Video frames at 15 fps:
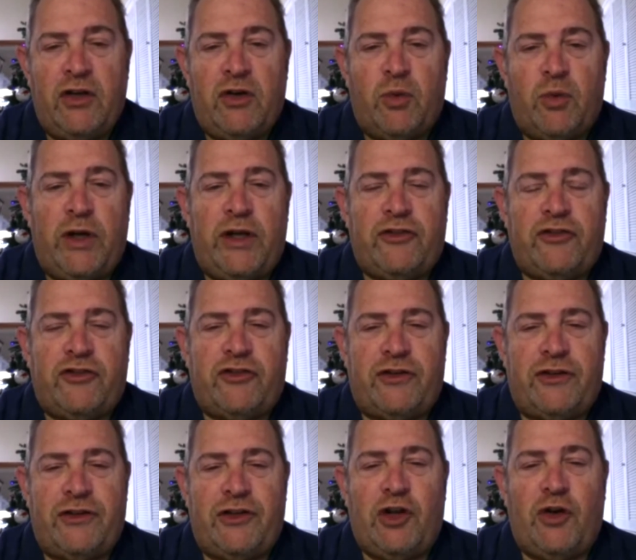
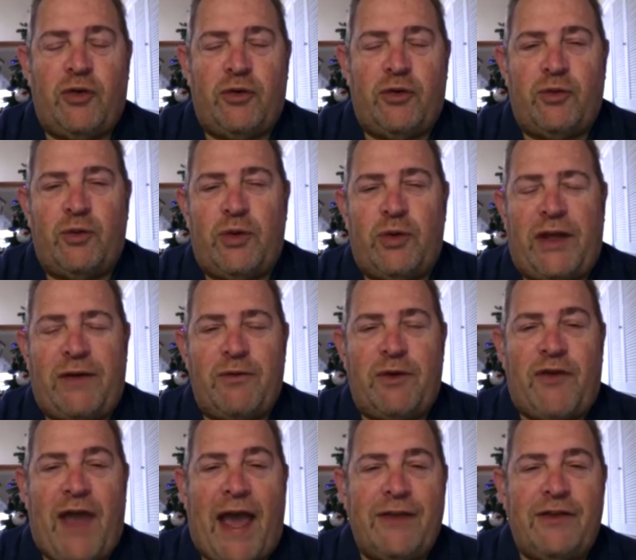which,
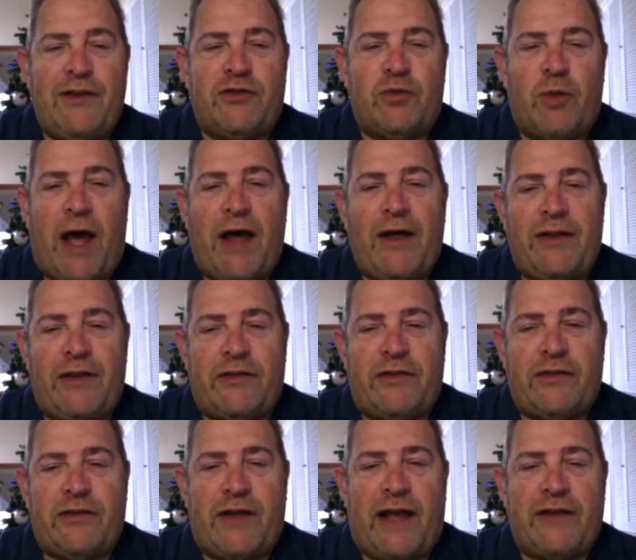we've had this rally this
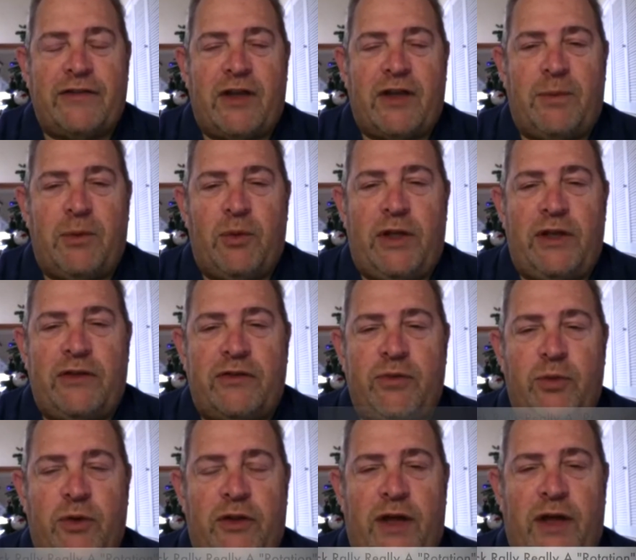last couple weeks
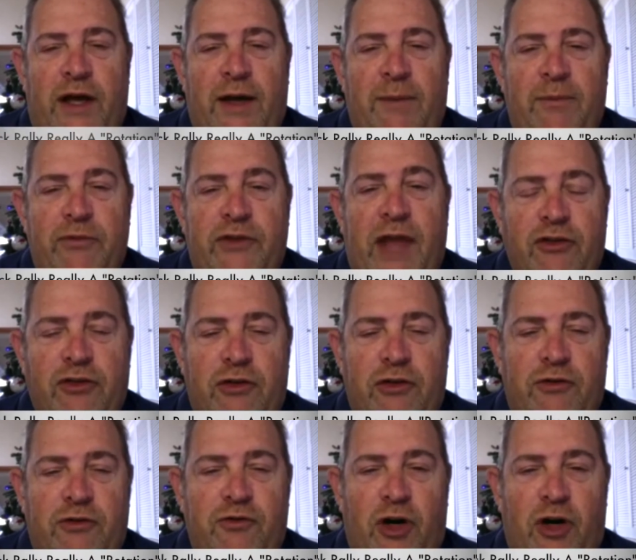with tax
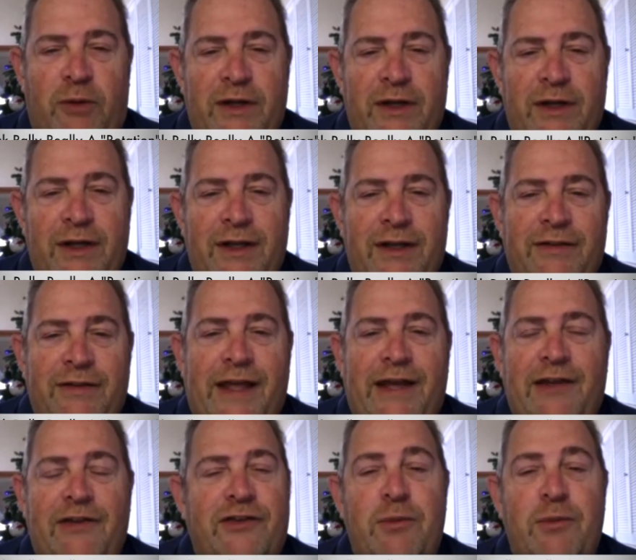reform that in
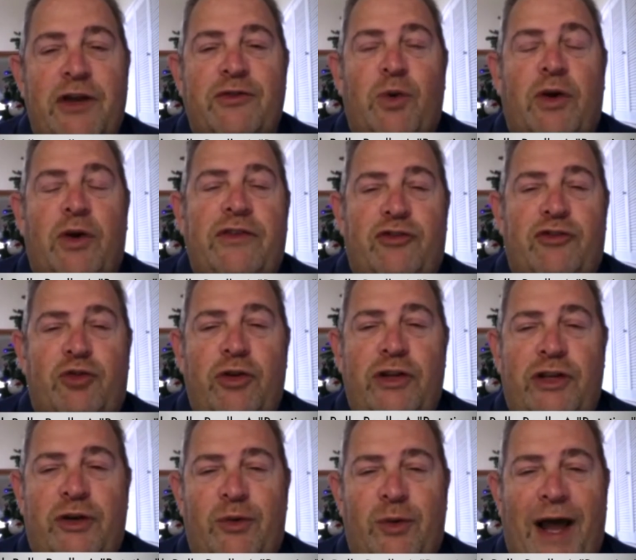some ways wasn't truly
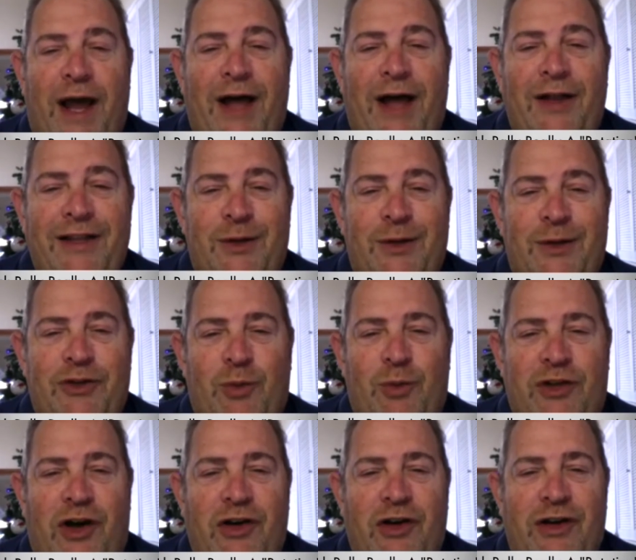a rally. It was what we
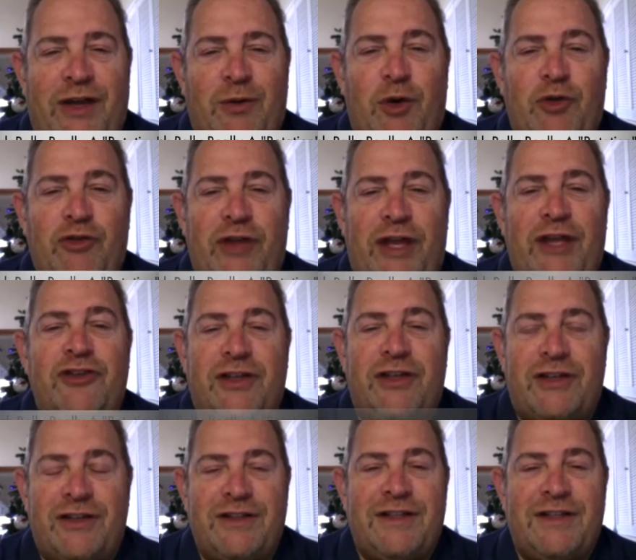call a rotation,